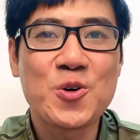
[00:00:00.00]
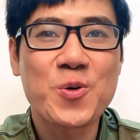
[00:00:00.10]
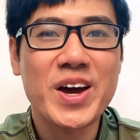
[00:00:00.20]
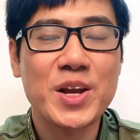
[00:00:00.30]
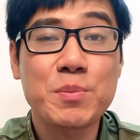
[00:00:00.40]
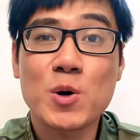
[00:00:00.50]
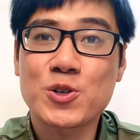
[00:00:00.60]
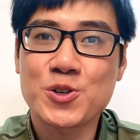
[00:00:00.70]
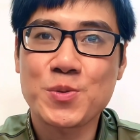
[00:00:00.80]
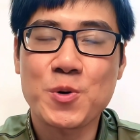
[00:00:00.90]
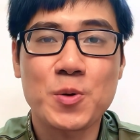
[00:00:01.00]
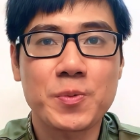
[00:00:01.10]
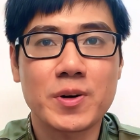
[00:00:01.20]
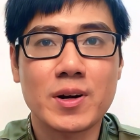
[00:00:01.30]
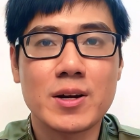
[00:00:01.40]
When multiple
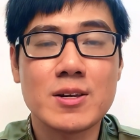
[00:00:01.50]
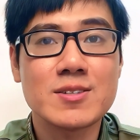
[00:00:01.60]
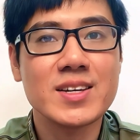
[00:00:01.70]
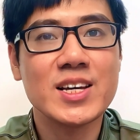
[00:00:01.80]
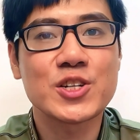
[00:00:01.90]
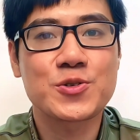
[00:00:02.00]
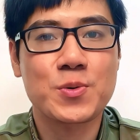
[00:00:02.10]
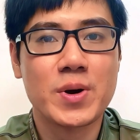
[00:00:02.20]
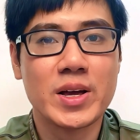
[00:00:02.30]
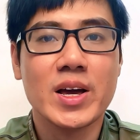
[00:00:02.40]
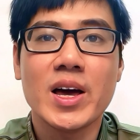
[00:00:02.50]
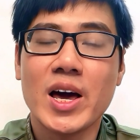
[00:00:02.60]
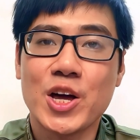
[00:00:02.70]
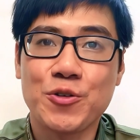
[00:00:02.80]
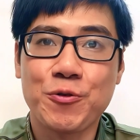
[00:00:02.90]
planets interact
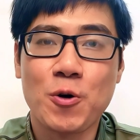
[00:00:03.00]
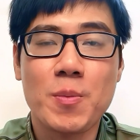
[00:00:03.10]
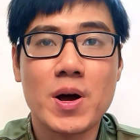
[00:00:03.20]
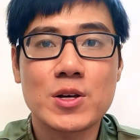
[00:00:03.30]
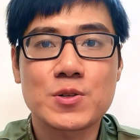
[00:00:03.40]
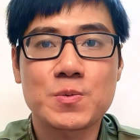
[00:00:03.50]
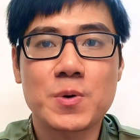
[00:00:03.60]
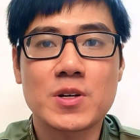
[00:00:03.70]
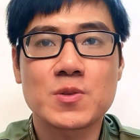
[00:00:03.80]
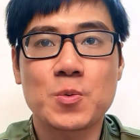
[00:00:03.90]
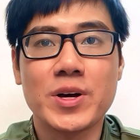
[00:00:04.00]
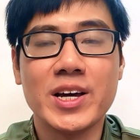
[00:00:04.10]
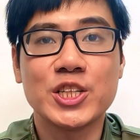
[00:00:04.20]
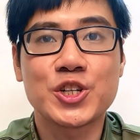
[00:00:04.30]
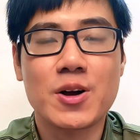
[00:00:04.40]
and form aspects
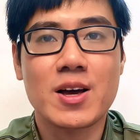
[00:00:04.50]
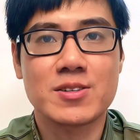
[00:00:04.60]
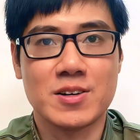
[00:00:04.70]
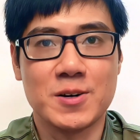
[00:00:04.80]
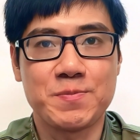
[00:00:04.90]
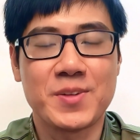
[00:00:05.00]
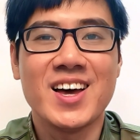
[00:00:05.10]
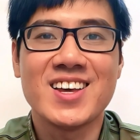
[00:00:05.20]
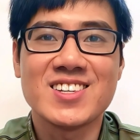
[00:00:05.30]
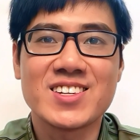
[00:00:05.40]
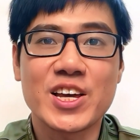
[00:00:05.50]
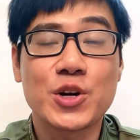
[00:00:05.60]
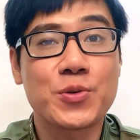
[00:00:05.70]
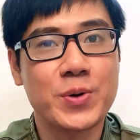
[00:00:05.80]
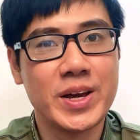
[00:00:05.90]
with each other, they
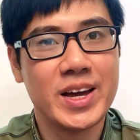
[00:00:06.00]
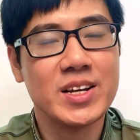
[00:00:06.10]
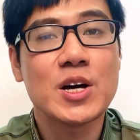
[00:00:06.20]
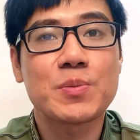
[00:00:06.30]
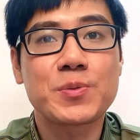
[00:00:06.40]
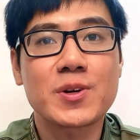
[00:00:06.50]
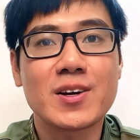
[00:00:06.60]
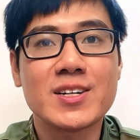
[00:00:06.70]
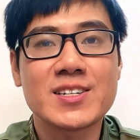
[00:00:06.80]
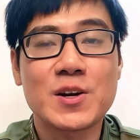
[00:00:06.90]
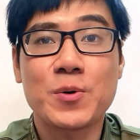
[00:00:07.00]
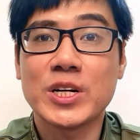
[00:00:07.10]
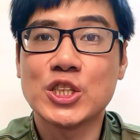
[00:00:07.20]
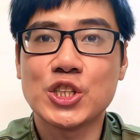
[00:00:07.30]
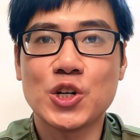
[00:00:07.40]
create
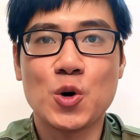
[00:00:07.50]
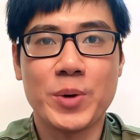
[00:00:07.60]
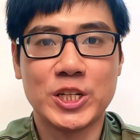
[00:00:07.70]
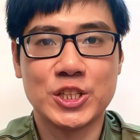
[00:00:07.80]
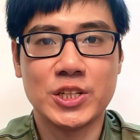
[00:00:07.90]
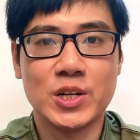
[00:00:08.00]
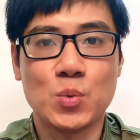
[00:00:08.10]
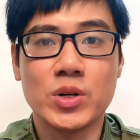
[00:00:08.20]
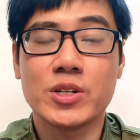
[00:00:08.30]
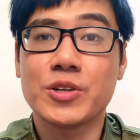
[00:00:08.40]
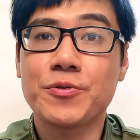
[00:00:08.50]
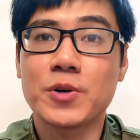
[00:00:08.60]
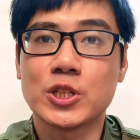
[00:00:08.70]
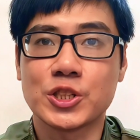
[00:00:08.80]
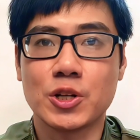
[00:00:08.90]
planetary geometry with
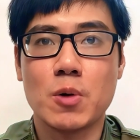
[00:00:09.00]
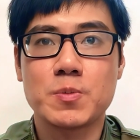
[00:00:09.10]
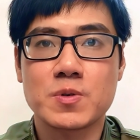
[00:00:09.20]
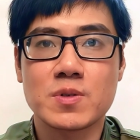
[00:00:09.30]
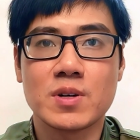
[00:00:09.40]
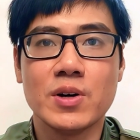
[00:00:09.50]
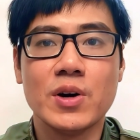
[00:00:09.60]
different shapes.